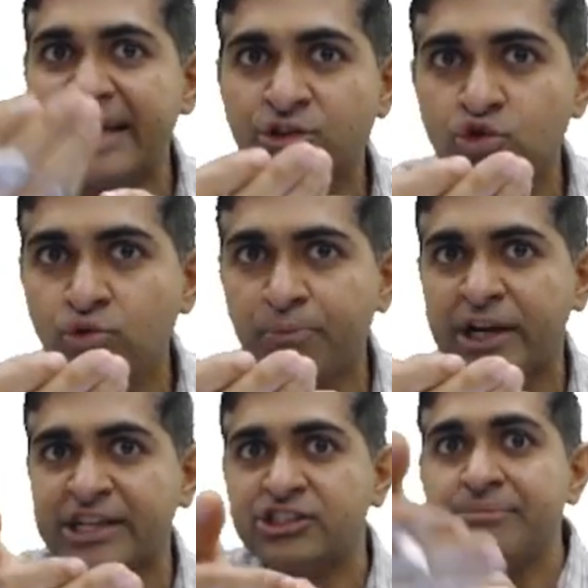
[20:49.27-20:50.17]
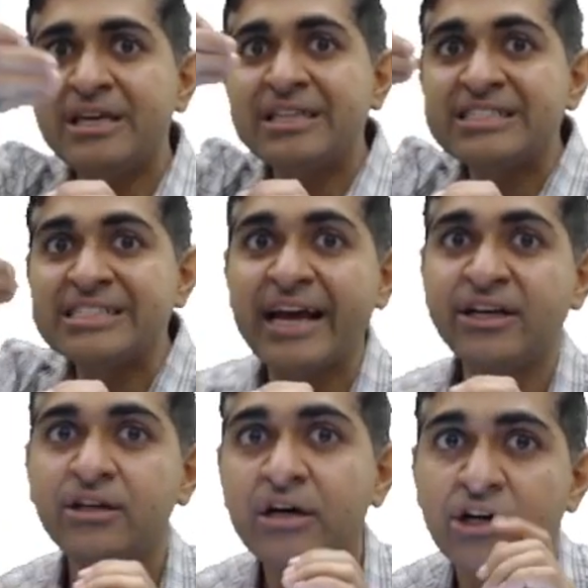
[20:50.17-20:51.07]
take 2 potassium
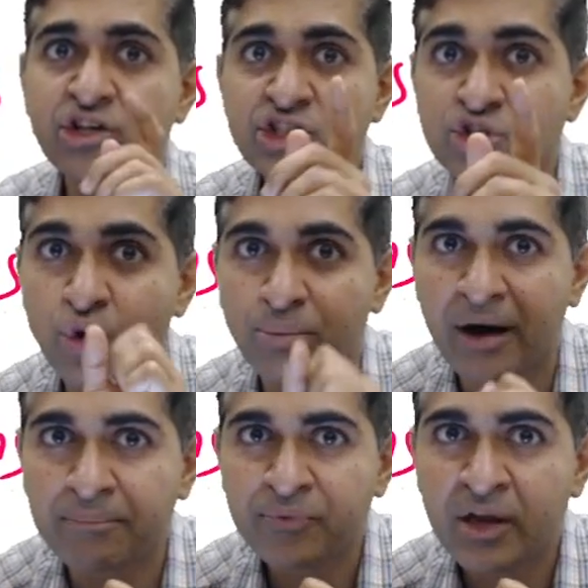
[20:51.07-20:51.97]
inside the stroma.